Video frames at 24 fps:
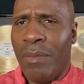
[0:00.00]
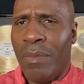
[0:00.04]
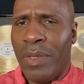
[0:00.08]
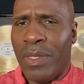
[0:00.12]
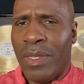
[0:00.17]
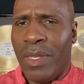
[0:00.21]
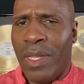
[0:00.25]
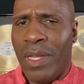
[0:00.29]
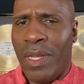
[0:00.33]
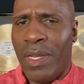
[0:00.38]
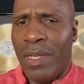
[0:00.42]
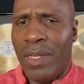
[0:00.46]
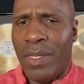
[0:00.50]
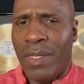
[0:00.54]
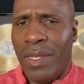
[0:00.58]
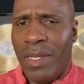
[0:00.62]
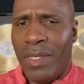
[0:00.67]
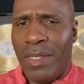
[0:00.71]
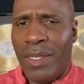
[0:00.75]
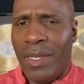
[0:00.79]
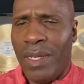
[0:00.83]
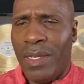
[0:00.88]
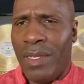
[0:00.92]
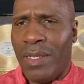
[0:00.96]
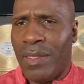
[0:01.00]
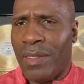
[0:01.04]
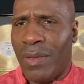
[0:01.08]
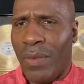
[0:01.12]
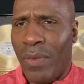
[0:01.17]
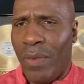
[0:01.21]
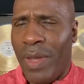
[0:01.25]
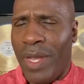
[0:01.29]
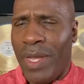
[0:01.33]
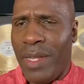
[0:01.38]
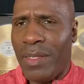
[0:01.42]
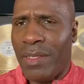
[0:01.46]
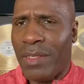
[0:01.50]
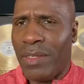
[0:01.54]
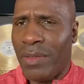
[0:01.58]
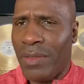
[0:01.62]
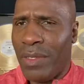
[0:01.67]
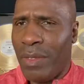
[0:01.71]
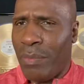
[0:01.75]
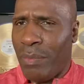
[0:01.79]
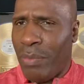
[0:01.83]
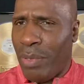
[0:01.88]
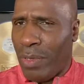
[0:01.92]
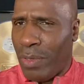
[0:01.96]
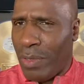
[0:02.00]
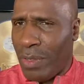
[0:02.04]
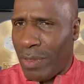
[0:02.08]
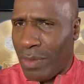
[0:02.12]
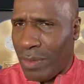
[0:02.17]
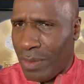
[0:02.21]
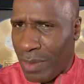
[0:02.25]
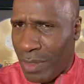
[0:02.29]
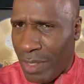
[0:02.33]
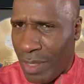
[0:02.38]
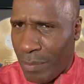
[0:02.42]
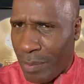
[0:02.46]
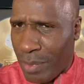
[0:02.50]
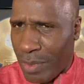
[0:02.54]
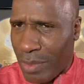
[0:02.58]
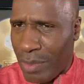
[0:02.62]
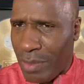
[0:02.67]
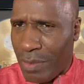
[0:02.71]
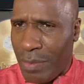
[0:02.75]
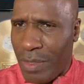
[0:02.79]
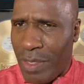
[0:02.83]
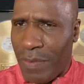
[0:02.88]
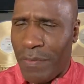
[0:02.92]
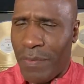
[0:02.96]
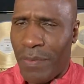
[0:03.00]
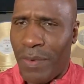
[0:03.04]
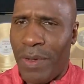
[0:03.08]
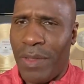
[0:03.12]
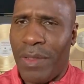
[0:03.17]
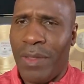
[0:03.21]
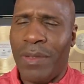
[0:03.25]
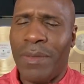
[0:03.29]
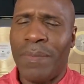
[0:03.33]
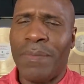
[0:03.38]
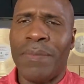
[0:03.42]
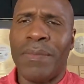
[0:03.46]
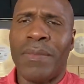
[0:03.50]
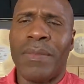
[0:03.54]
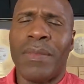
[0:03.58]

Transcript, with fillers: but they, they tell you it's a wait, so you pull up a little bit further.